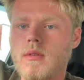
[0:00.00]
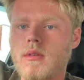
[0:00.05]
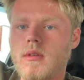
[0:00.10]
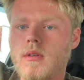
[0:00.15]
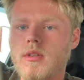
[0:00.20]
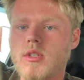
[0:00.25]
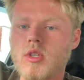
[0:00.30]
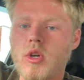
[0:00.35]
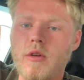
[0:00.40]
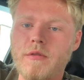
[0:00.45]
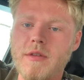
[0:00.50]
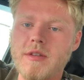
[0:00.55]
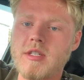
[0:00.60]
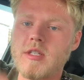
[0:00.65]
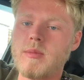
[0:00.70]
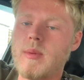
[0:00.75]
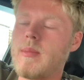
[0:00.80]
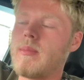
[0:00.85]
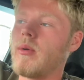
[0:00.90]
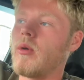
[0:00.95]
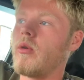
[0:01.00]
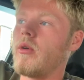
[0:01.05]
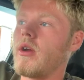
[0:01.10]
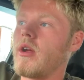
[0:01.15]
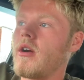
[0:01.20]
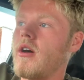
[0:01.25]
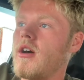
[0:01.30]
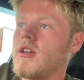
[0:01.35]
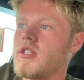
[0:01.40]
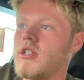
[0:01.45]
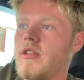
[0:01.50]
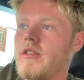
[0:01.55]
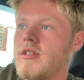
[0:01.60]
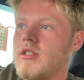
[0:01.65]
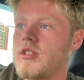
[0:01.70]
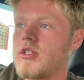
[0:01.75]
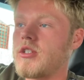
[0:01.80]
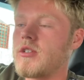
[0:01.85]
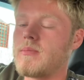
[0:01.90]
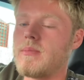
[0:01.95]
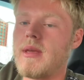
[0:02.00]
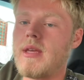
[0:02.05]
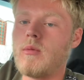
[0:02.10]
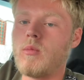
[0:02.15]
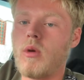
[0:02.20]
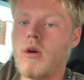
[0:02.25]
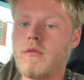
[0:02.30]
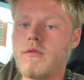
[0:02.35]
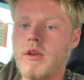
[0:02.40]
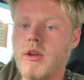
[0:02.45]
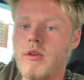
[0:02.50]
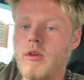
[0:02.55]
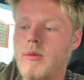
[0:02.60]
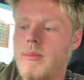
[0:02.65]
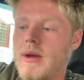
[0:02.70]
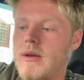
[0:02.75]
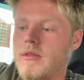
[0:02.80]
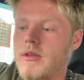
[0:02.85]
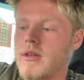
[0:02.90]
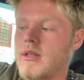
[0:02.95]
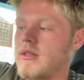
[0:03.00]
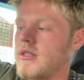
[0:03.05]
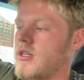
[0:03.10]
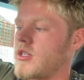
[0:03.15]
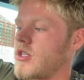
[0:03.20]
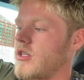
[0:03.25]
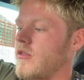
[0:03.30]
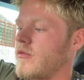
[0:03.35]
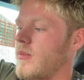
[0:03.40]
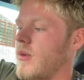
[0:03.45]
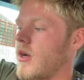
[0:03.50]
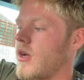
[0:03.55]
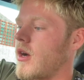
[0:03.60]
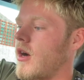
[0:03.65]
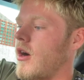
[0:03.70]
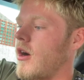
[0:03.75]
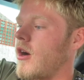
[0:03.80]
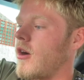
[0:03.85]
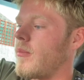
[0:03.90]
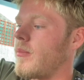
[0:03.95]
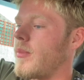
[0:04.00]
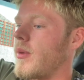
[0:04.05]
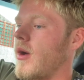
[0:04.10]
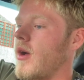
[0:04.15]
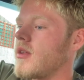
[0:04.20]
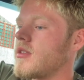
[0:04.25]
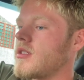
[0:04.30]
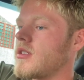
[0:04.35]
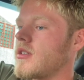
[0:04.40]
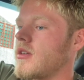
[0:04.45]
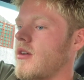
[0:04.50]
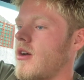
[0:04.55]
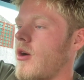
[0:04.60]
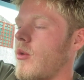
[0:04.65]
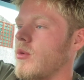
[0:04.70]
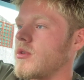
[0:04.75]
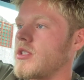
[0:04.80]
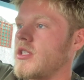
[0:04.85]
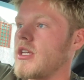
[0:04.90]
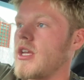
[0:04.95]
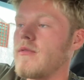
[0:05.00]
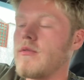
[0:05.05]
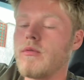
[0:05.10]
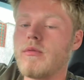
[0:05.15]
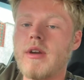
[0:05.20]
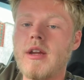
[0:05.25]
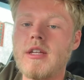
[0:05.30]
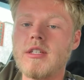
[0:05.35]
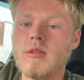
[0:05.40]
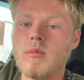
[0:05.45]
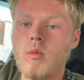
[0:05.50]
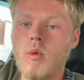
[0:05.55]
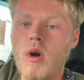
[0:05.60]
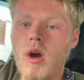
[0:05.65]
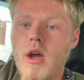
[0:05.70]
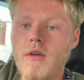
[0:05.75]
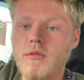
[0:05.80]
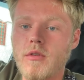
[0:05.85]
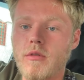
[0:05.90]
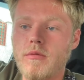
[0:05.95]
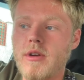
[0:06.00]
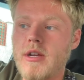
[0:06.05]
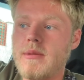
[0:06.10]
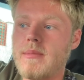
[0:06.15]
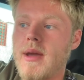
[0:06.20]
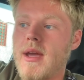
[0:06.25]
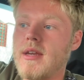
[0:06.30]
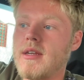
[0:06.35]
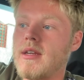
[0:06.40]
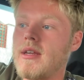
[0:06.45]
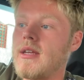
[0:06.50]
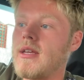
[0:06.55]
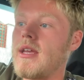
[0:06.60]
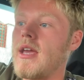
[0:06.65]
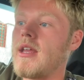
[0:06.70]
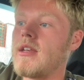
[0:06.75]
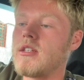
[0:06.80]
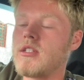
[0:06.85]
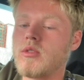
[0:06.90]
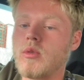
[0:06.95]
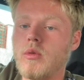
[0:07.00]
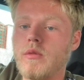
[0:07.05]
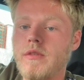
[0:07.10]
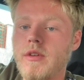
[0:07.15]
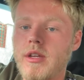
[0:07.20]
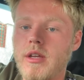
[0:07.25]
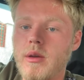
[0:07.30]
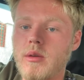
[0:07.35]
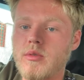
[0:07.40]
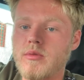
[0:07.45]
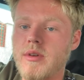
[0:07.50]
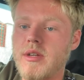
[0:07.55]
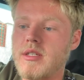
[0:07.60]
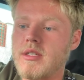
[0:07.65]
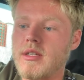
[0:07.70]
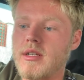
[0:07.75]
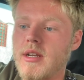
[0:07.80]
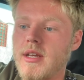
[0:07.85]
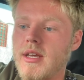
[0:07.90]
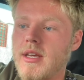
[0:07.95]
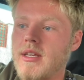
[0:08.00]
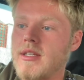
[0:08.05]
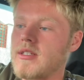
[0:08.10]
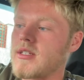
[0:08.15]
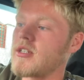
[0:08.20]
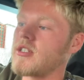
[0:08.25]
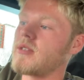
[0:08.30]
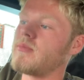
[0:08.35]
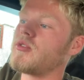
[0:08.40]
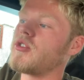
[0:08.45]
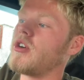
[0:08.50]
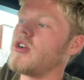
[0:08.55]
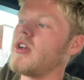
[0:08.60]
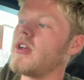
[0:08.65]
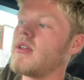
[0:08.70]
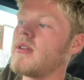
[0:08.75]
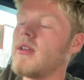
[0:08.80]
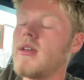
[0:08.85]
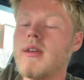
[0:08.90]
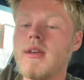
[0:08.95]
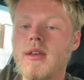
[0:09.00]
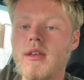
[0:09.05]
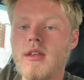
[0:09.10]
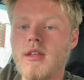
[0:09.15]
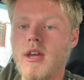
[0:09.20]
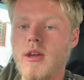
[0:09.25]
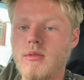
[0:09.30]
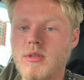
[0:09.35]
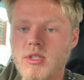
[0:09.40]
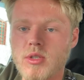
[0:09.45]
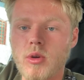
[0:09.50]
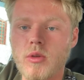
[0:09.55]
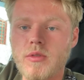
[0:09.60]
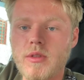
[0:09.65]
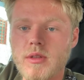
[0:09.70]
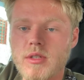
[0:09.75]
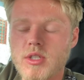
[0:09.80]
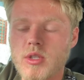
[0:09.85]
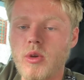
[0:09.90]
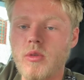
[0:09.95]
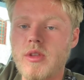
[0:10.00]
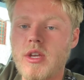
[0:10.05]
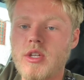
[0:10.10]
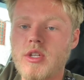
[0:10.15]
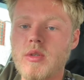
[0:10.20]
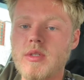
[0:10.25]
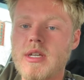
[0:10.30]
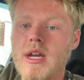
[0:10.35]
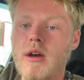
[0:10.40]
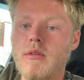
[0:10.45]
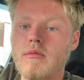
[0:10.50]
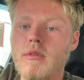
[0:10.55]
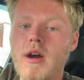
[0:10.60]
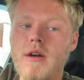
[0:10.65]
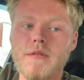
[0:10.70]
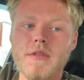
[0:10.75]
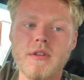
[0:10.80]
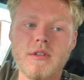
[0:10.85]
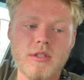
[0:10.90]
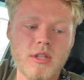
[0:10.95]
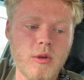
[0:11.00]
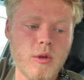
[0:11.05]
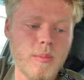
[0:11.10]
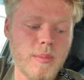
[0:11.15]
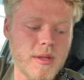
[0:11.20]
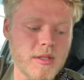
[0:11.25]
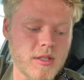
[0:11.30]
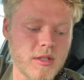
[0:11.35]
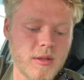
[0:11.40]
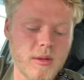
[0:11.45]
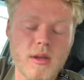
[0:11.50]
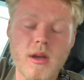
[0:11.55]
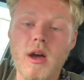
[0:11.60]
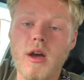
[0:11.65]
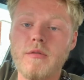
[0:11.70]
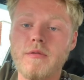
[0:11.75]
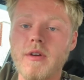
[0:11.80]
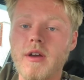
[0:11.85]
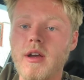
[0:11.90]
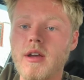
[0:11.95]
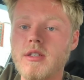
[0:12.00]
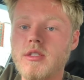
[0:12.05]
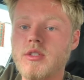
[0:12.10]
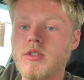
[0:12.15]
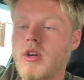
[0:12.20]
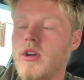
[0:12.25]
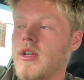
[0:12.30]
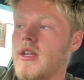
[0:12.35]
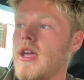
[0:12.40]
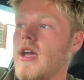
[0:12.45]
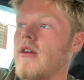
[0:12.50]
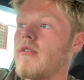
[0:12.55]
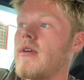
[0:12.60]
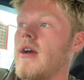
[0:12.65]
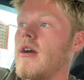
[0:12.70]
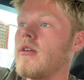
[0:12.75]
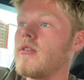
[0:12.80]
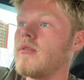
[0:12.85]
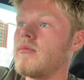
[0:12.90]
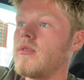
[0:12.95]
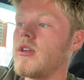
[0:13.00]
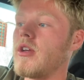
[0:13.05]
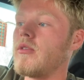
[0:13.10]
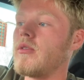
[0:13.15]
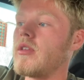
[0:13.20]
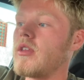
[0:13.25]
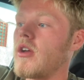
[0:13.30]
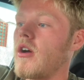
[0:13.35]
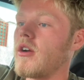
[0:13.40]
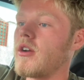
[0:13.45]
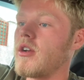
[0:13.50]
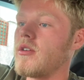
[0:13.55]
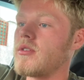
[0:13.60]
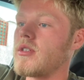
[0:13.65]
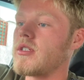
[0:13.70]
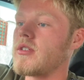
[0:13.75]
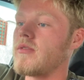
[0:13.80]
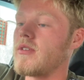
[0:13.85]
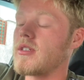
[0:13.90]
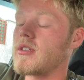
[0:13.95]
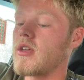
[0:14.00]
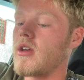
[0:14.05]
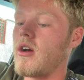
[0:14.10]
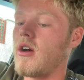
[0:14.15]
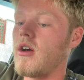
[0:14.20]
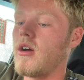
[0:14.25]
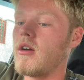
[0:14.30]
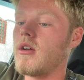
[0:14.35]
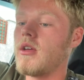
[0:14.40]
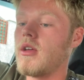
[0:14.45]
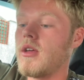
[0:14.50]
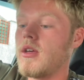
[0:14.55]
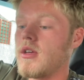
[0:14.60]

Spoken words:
Sorry if this is a bit boring, guys. I know this is just me waffling on about the condition of my car, but I wanted to give a reason why I've not really made any install videos recently, is because I'm trying to, you know, sort the issues out rather than doing bits of the car first, trying to get around, you know, the diagnosis of this car.